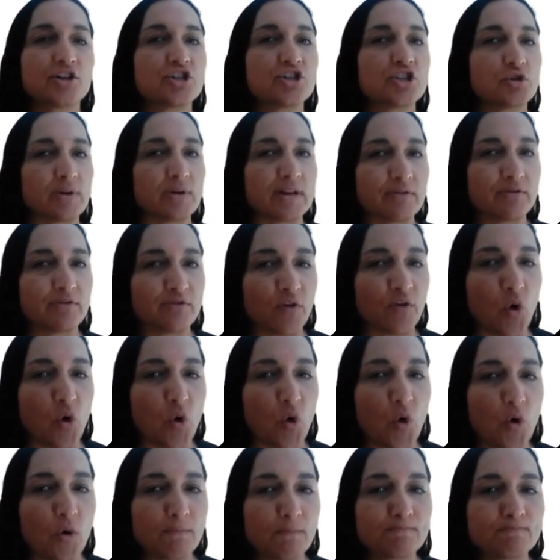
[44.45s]
to
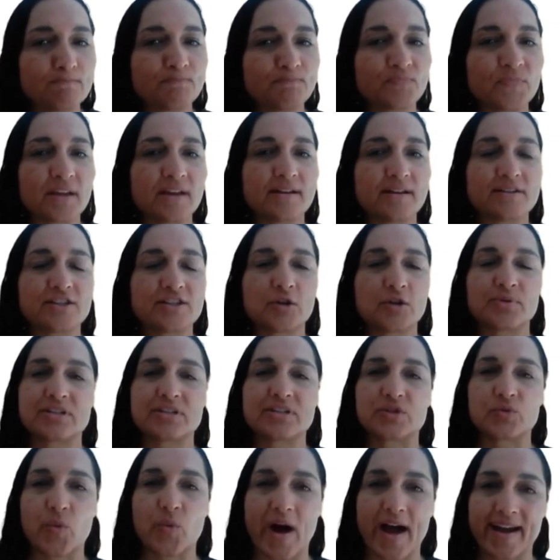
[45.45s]
inform, to
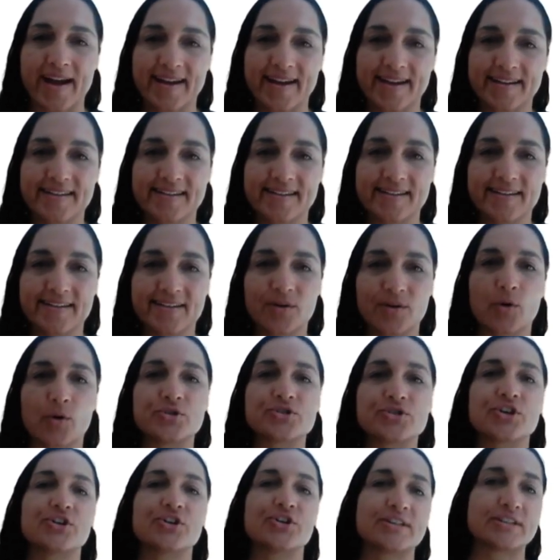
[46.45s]
persuade, or
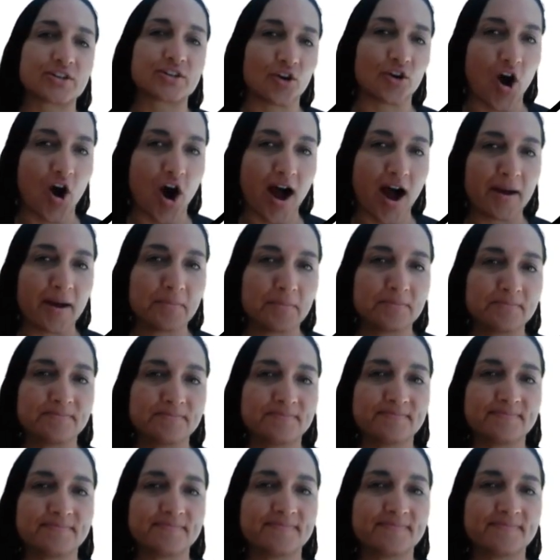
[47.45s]
to describe.